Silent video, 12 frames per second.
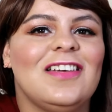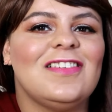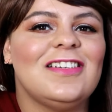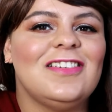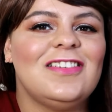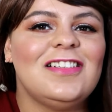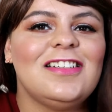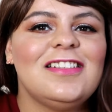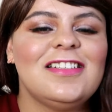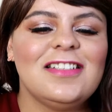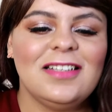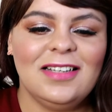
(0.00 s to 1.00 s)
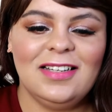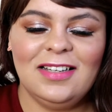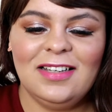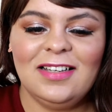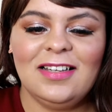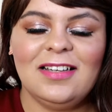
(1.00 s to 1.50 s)
I've got it on.
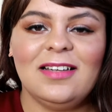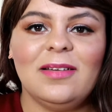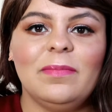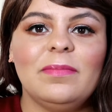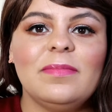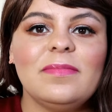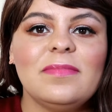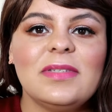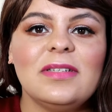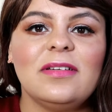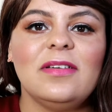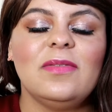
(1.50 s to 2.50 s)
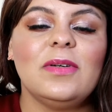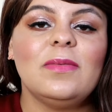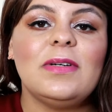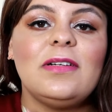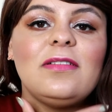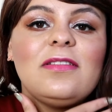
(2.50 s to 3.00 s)
It's not going very
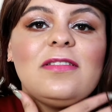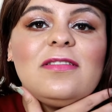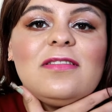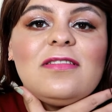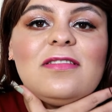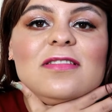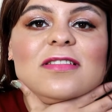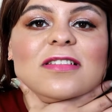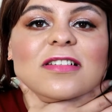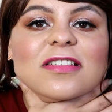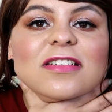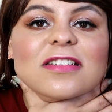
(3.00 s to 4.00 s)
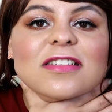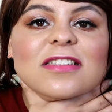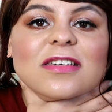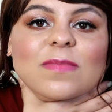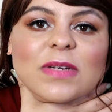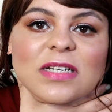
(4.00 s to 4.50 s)
well. I can just
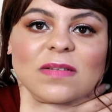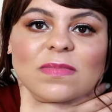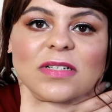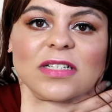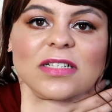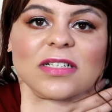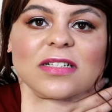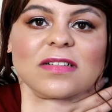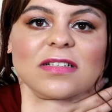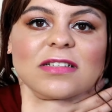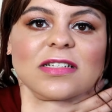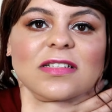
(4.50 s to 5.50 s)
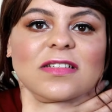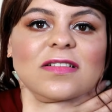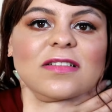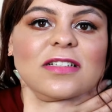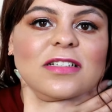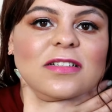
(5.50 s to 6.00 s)
see my double chin, which is
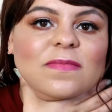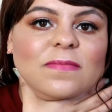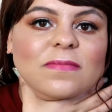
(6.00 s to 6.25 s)
annoying.